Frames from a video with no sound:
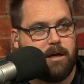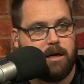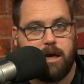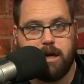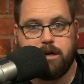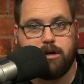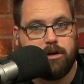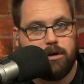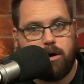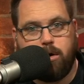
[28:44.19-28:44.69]

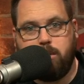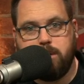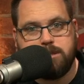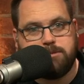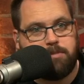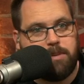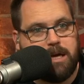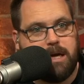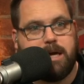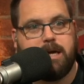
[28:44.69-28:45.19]
It what? could
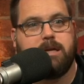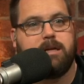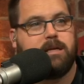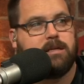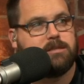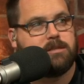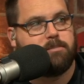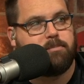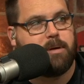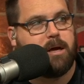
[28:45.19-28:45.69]
always be Andy
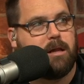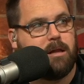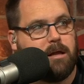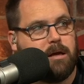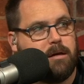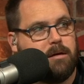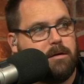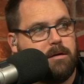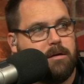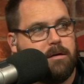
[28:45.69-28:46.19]

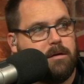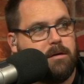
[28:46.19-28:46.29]
Isabella.